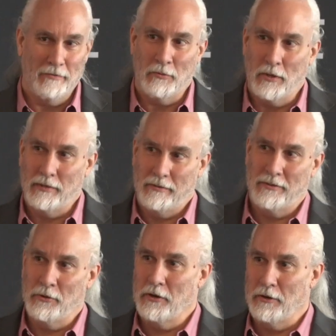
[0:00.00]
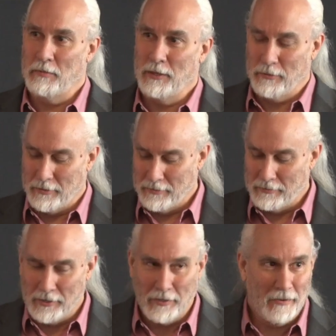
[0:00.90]
what 200 people
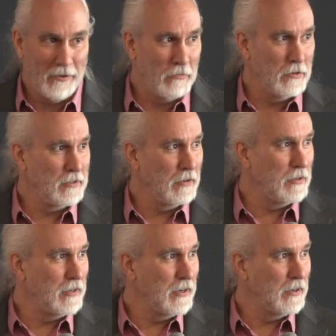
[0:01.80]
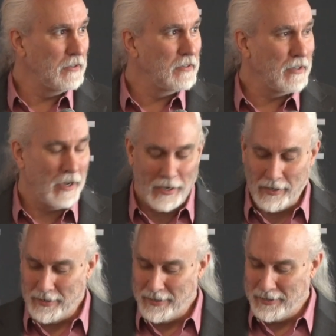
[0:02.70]
did over 7 years
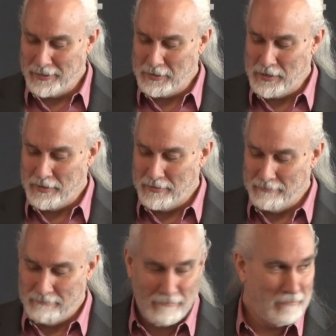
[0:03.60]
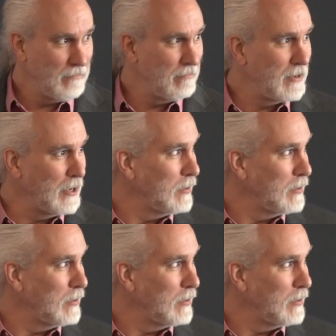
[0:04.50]
in 10